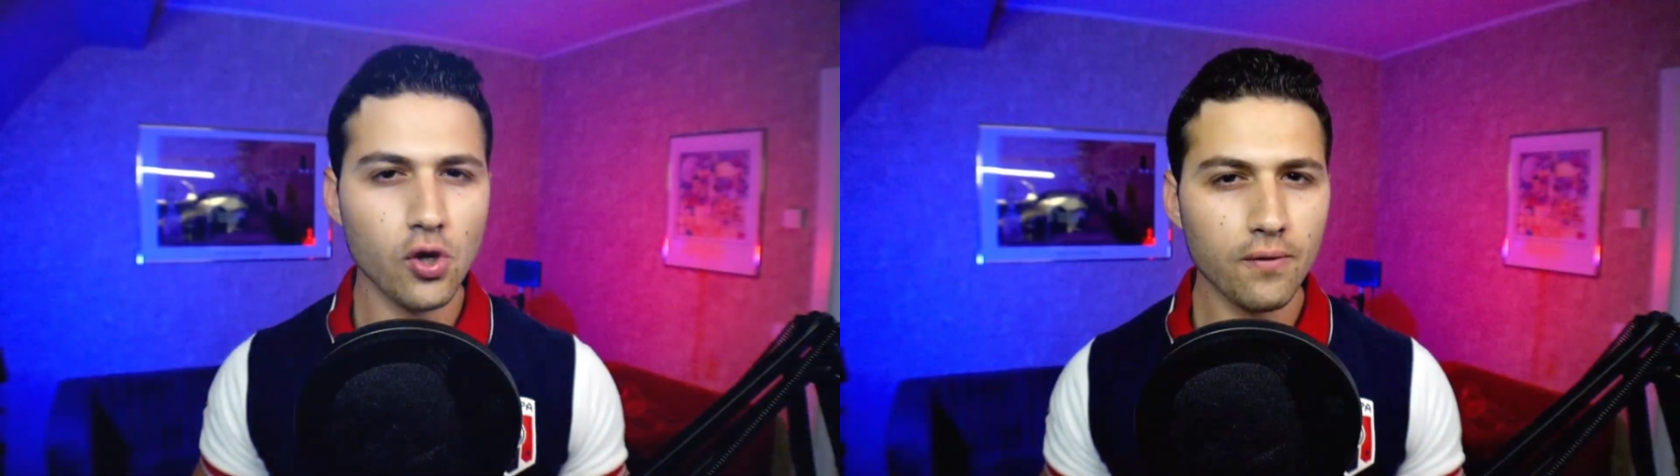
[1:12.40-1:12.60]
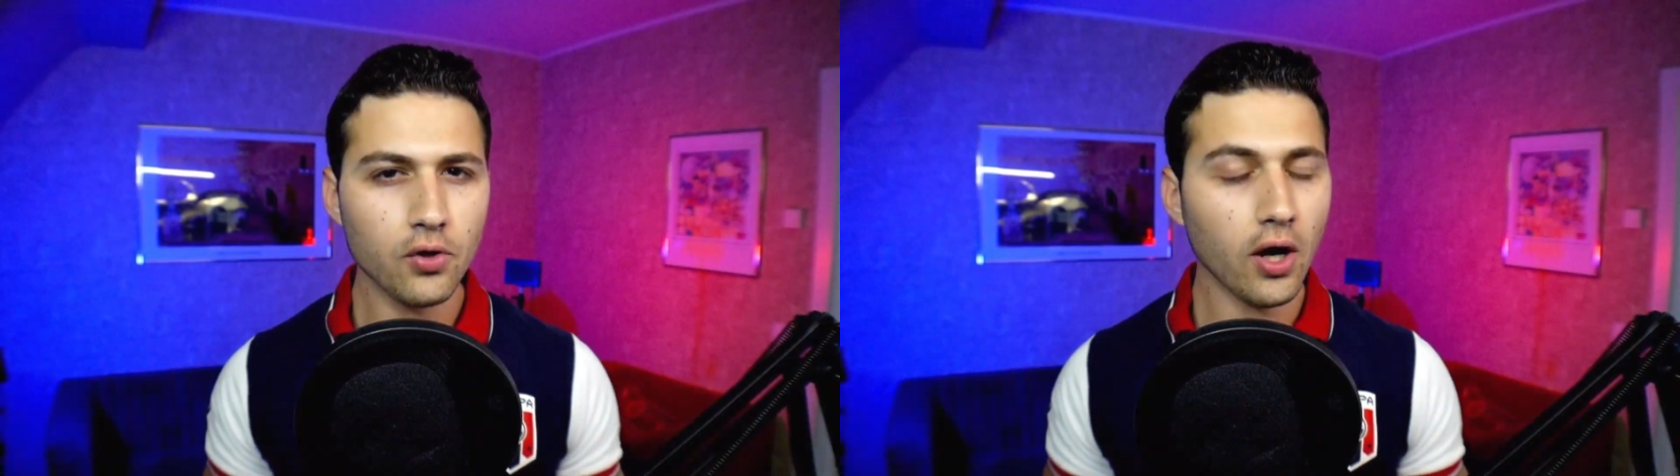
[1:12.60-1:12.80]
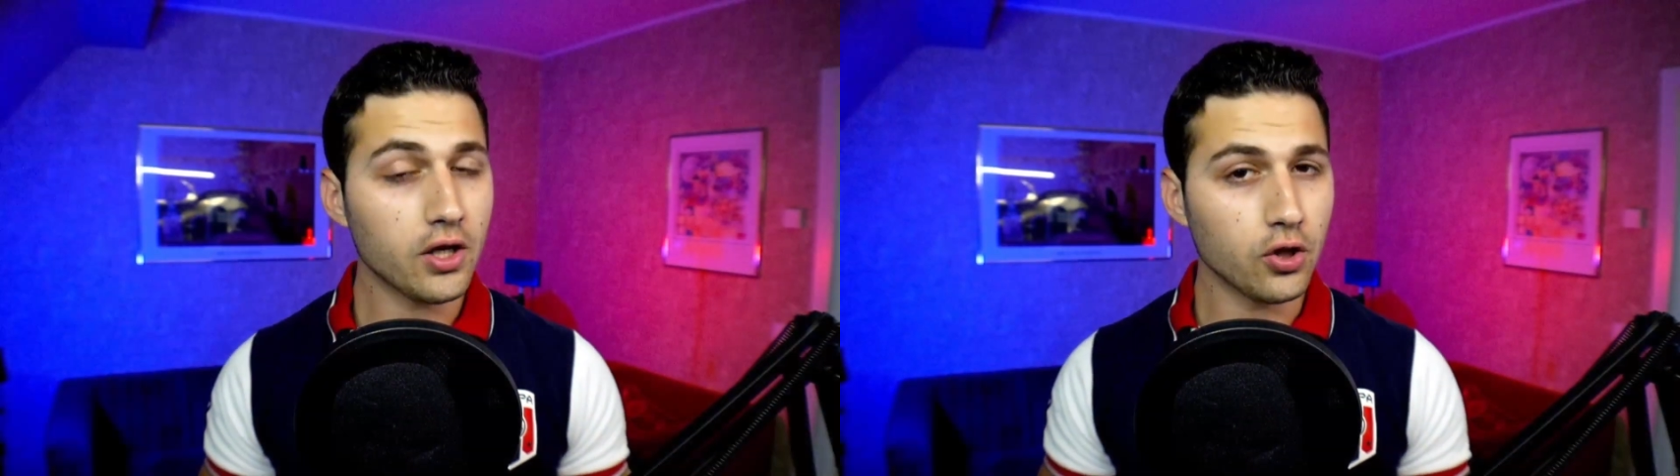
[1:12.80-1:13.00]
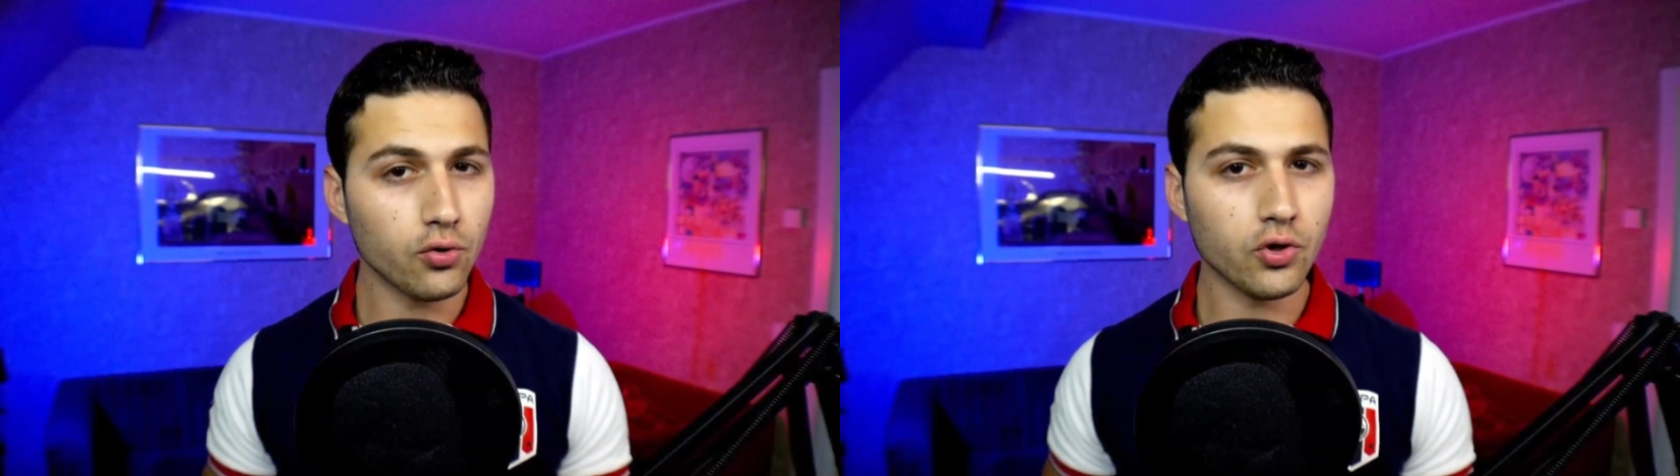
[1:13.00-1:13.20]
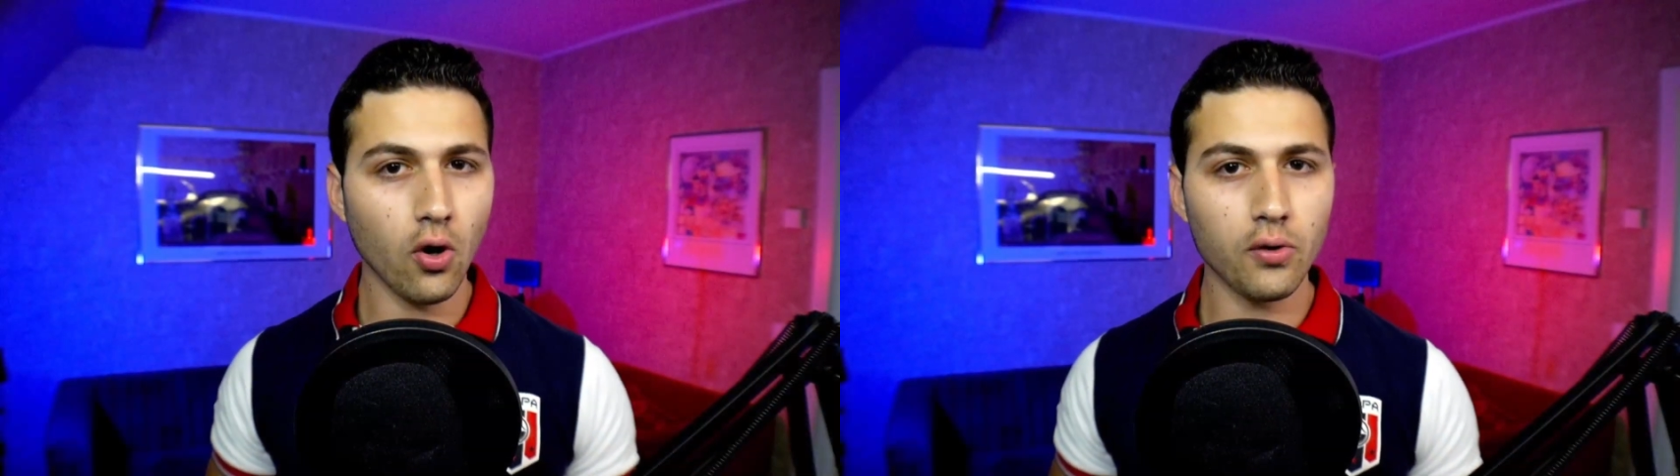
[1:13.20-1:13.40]
if you are new
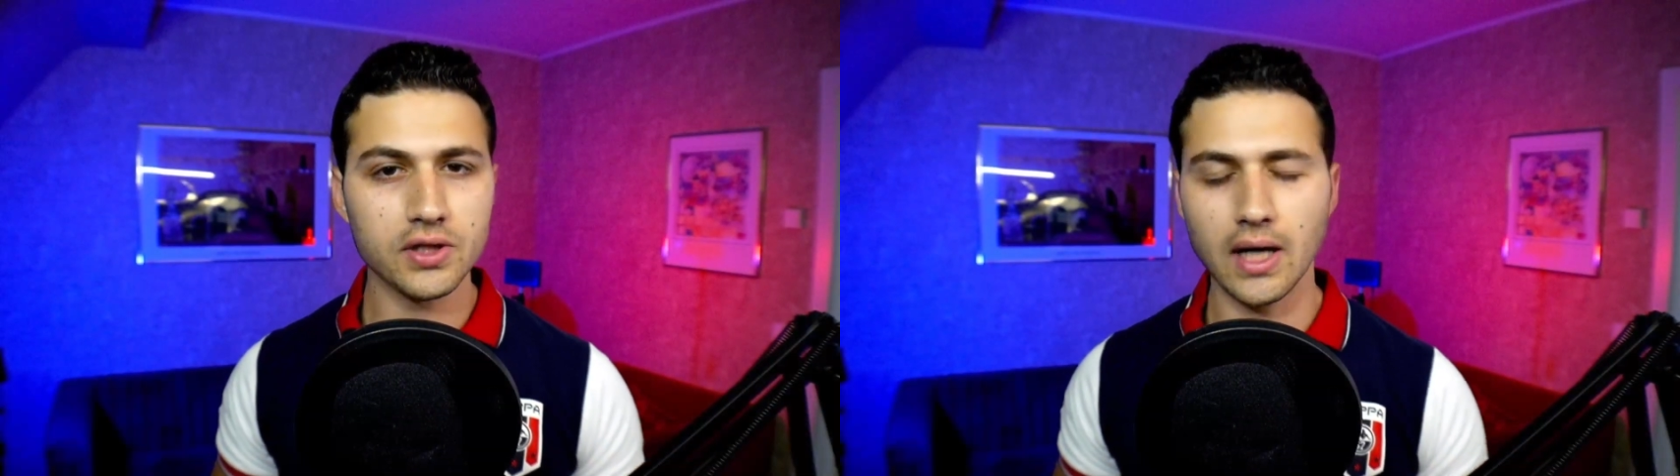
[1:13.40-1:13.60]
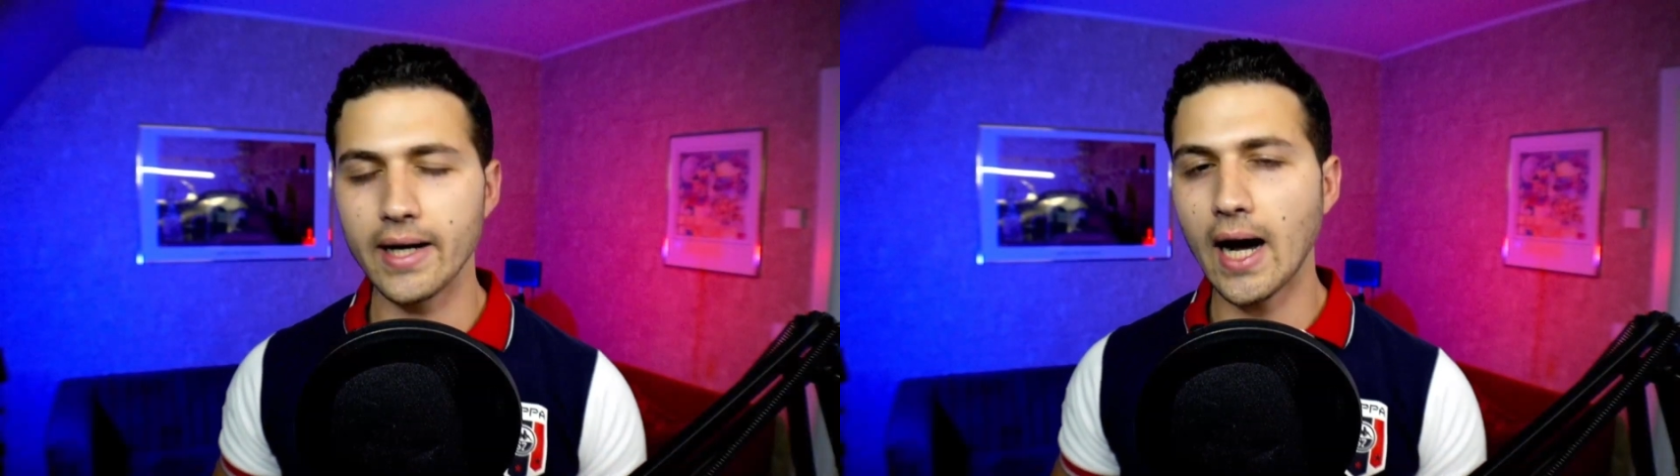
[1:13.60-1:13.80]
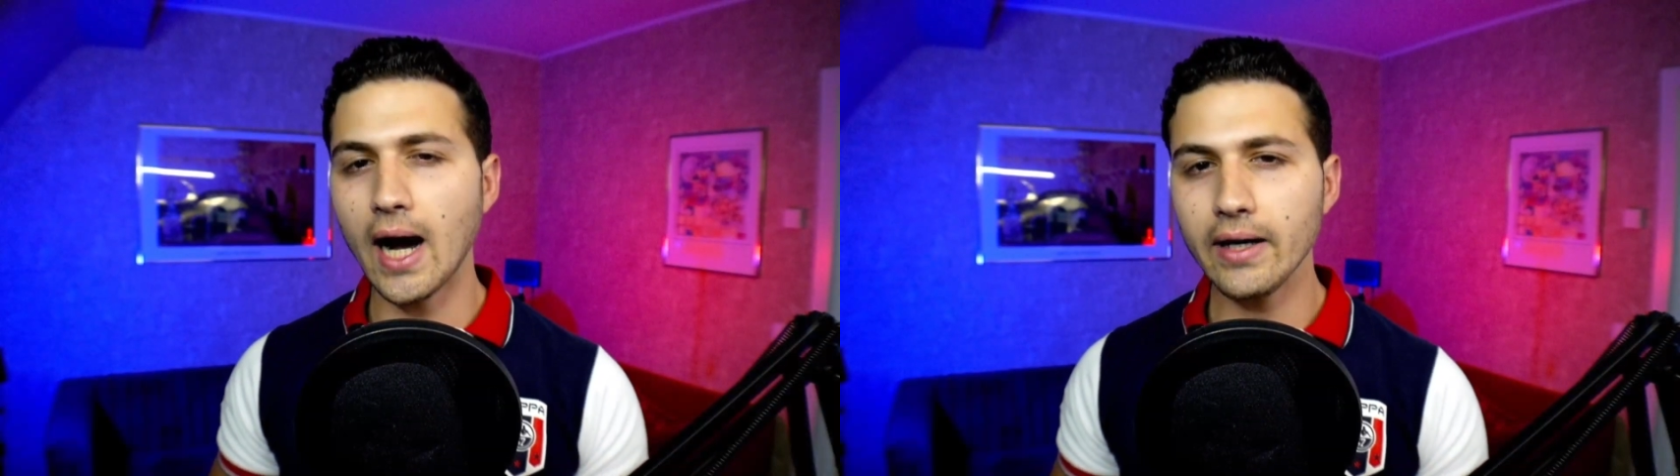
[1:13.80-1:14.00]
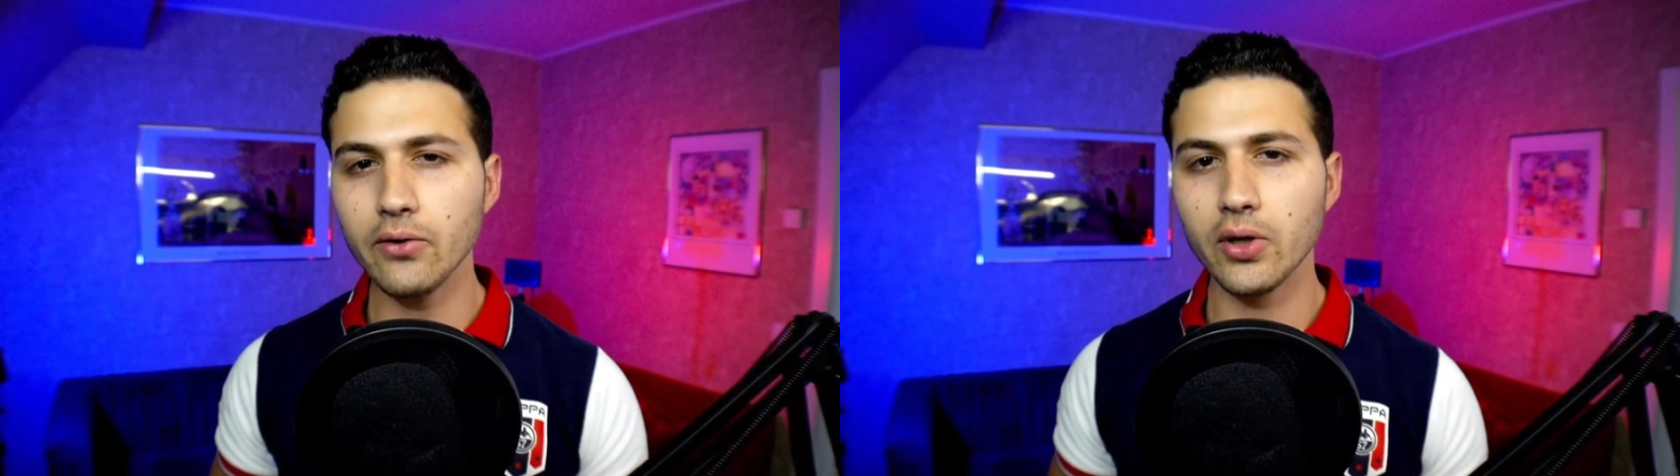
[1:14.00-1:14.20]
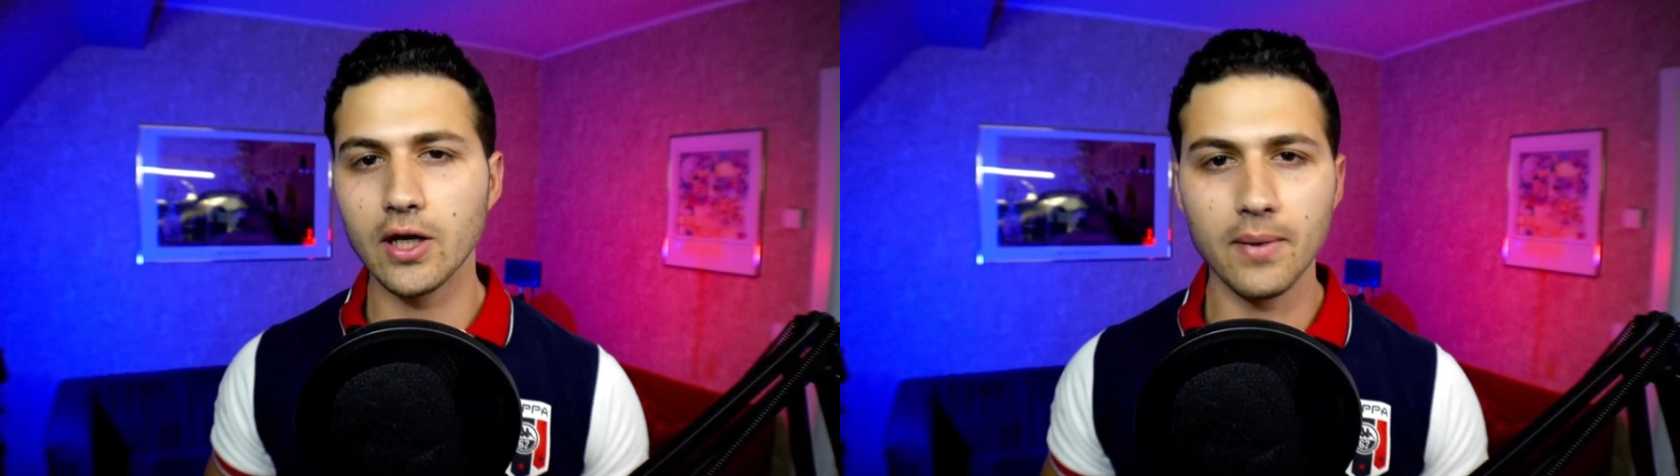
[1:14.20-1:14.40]
to OSINT, I highly
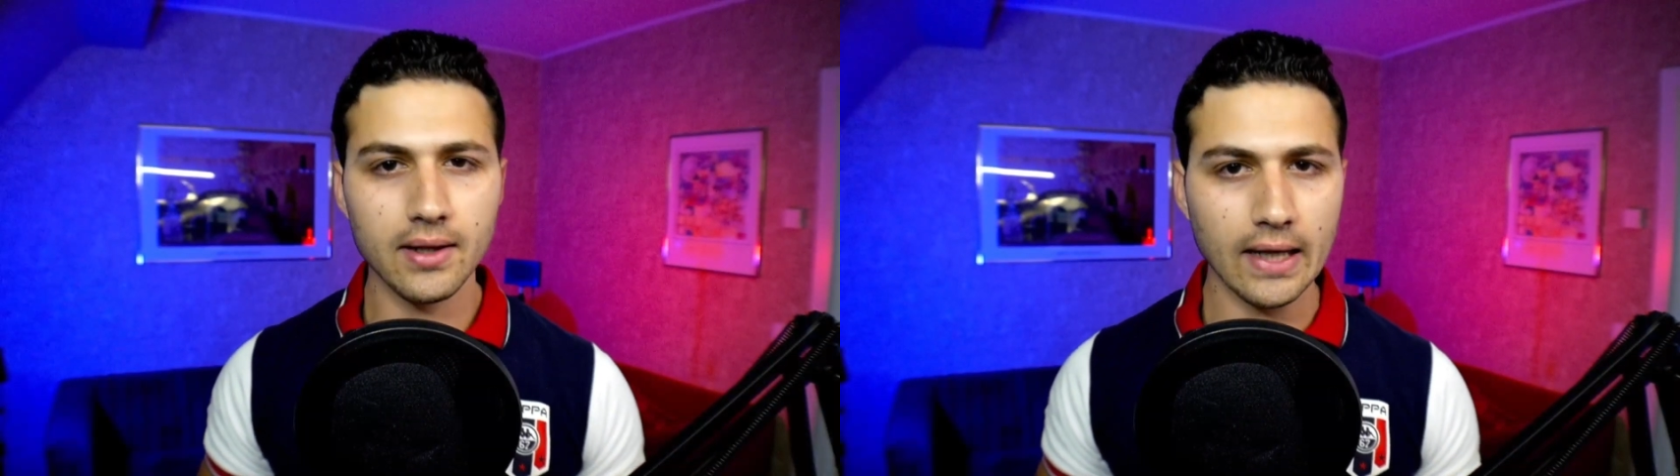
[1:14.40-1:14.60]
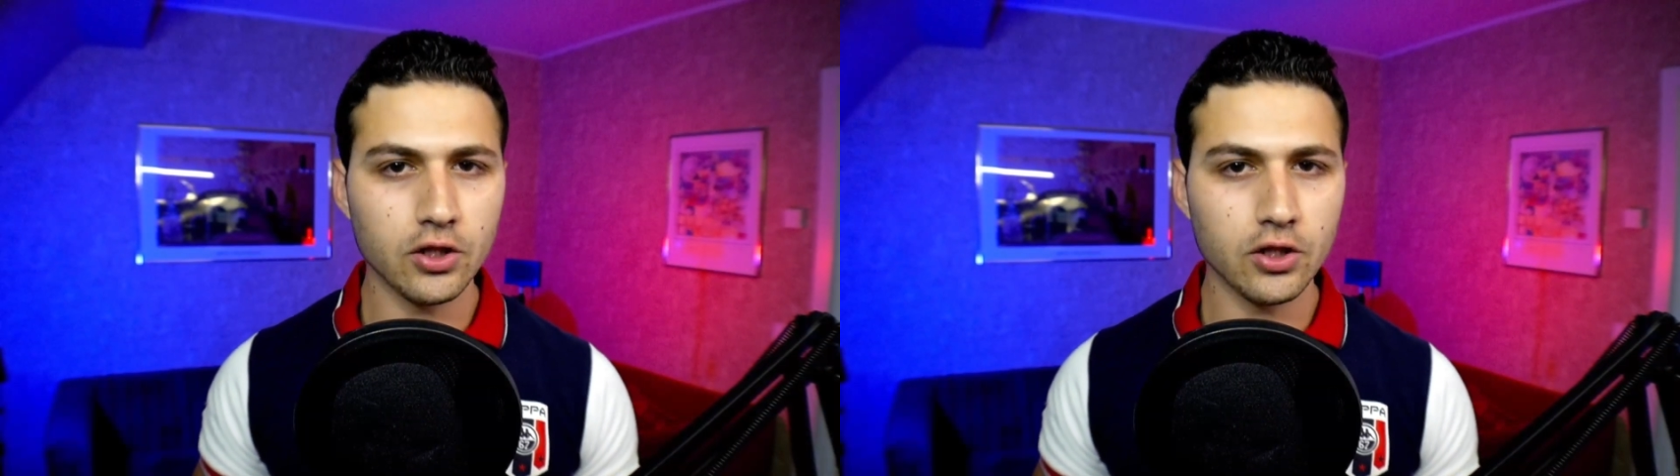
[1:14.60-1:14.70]
recommend that